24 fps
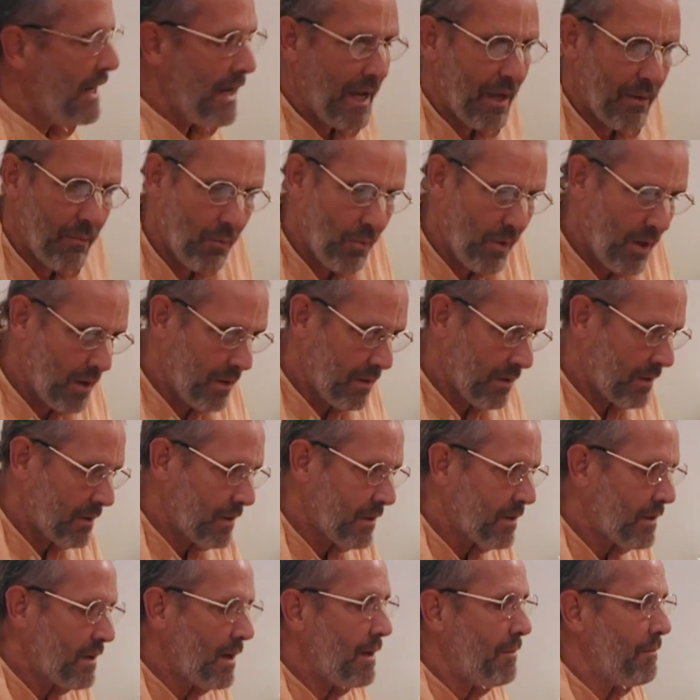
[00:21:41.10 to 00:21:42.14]
And one
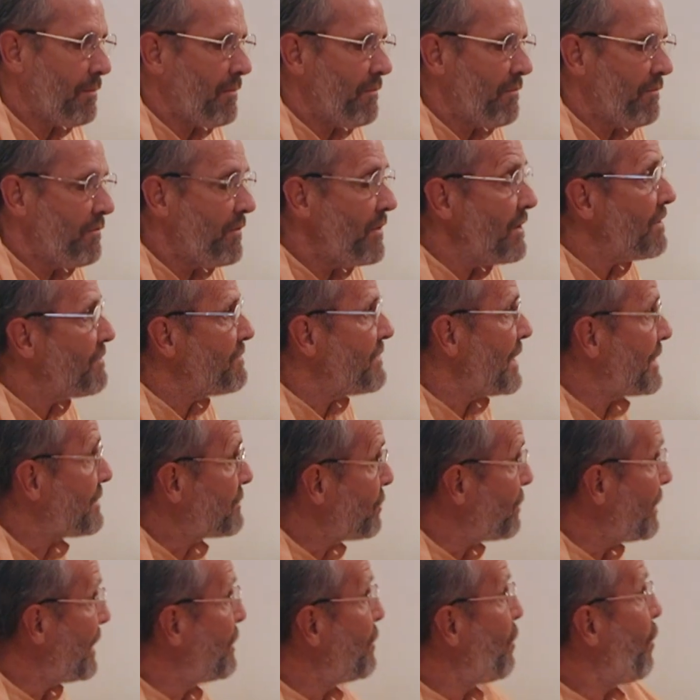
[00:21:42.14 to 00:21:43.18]
cup full of
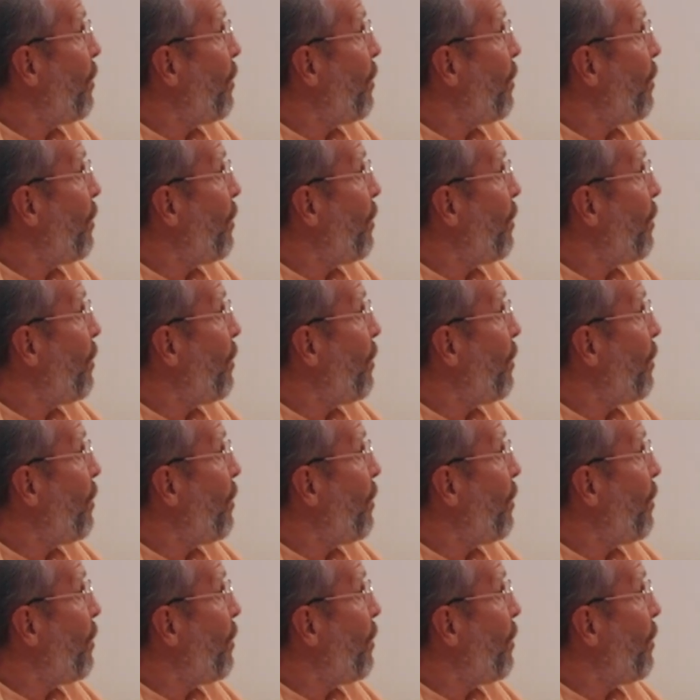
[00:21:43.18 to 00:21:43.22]
nectar and